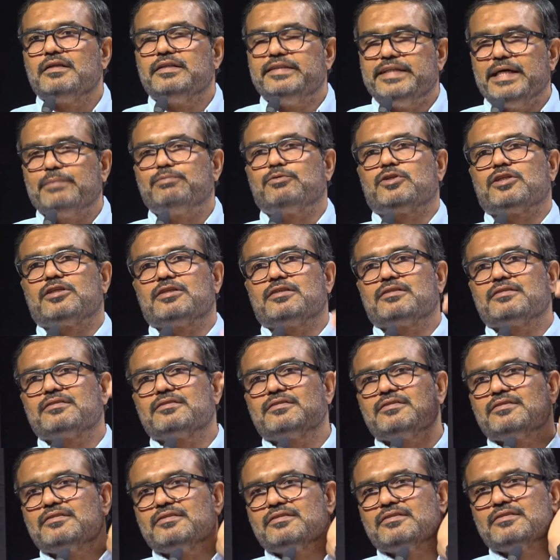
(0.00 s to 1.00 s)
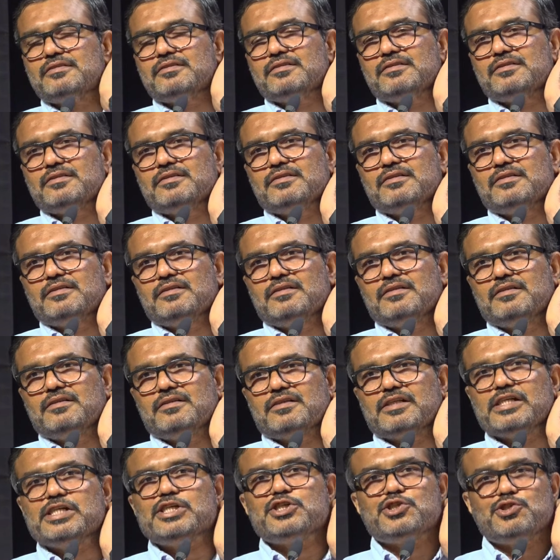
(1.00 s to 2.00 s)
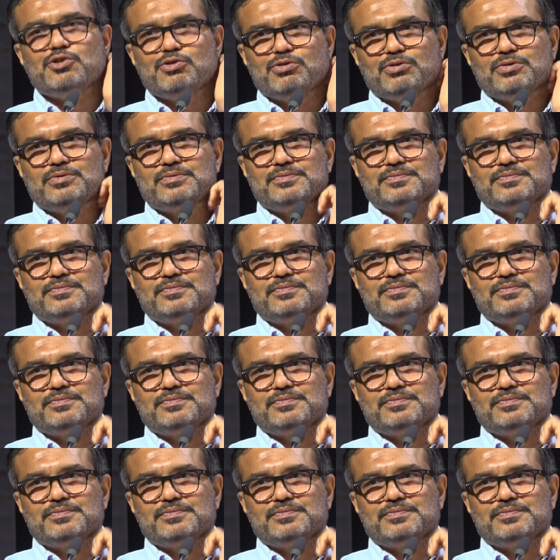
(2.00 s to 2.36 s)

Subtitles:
debt ratio